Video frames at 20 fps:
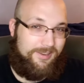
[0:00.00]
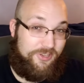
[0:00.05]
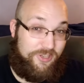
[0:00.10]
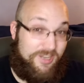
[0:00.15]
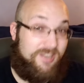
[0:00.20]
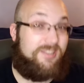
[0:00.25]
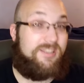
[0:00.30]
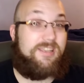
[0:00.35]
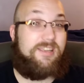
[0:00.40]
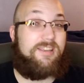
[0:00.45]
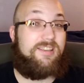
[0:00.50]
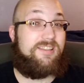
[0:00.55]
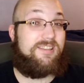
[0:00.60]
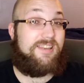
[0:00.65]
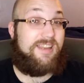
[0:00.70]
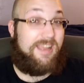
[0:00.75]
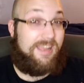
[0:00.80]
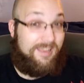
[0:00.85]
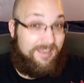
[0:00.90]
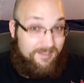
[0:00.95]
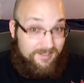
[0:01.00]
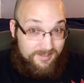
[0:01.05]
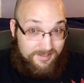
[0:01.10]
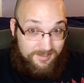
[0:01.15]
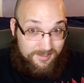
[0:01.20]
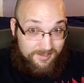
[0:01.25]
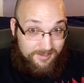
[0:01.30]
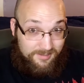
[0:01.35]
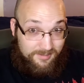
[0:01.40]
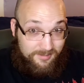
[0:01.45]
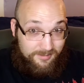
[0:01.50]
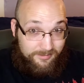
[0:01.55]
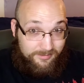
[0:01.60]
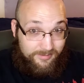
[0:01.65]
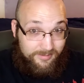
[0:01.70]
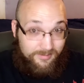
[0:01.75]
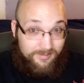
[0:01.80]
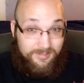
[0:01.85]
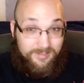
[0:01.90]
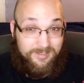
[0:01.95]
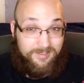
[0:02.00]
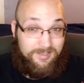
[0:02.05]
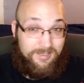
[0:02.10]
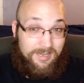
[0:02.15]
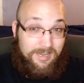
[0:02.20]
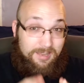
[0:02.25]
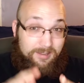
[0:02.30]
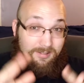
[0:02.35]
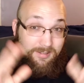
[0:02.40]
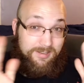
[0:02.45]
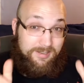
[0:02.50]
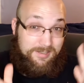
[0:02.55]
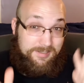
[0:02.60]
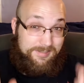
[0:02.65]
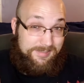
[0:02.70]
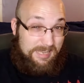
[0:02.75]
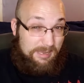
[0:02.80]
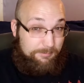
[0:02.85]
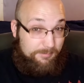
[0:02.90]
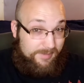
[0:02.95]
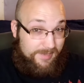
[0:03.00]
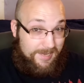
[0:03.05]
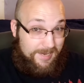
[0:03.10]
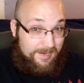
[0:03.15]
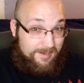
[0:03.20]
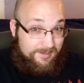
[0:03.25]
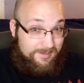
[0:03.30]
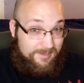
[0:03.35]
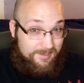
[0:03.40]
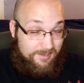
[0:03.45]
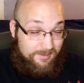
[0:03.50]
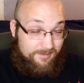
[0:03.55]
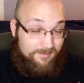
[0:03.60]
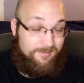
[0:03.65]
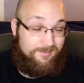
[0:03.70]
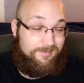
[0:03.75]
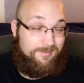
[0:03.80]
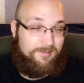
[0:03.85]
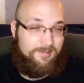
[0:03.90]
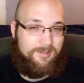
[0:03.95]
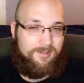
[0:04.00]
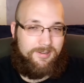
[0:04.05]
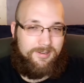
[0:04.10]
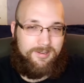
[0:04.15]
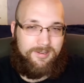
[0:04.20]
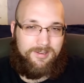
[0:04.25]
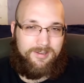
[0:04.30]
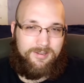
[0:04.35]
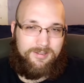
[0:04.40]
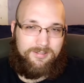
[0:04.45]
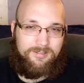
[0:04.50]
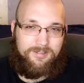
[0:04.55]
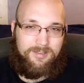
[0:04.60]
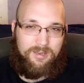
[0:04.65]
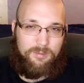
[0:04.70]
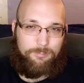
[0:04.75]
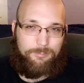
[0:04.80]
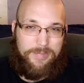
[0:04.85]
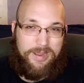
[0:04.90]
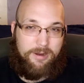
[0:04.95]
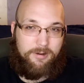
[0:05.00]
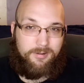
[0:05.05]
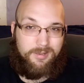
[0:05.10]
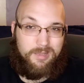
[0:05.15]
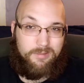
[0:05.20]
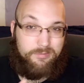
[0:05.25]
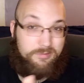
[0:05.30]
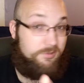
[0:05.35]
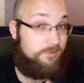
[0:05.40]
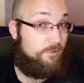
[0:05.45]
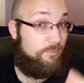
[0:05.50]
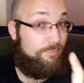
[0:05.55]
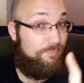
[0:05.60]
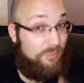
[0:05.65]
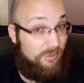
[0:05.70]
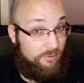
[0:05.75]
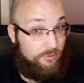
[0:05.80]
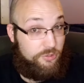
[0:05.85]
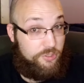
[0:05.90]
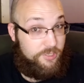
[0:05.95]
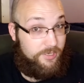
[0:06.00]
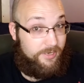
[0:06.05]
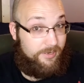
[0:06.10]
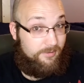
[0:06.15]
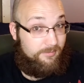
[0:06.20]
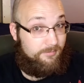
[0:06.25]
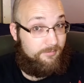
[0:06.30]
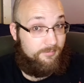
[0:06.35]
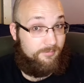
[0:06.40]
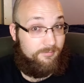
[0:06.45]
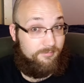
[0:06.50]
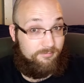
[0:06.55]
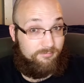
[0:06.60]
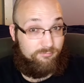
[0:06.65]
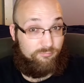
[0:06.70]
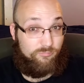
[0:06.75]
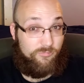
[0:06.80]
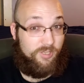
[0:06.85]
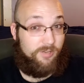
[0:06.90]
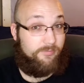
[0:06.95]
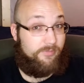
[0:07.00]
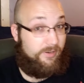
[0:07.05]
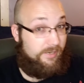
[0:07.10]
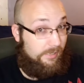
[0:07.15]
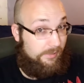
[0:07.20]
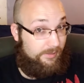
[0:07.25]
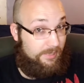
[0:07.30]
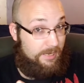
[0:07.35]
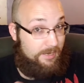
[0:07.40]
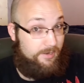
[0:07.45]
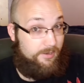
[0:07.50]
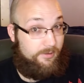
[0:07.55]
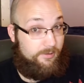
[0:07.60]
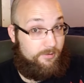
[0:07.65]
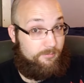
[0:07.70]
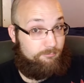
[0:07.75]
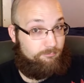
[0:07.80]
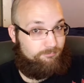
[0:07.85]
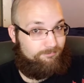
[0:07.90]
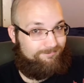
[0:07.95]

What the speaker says: GT is not. Except that. And power levels are bullshit. Don't forget that either.